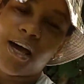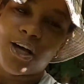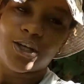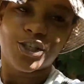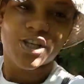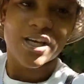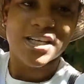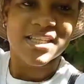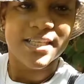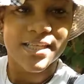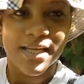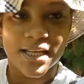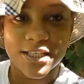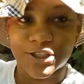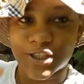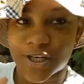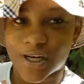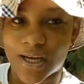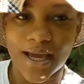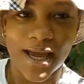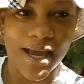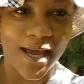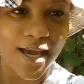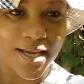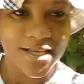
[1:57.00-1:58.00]
just uh,
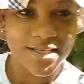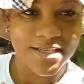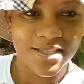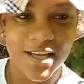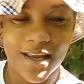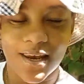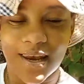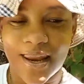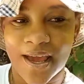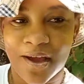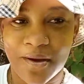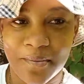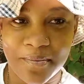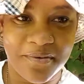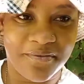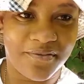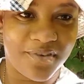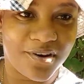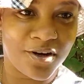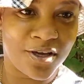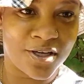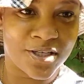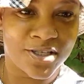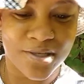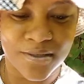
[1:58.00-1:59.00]
guys like up the
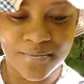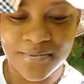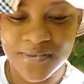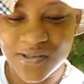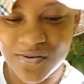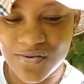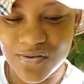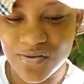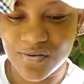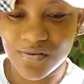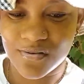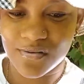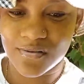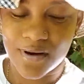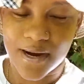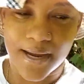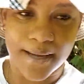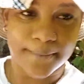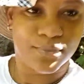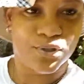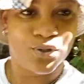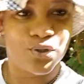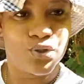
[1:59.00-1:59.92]
video subscribe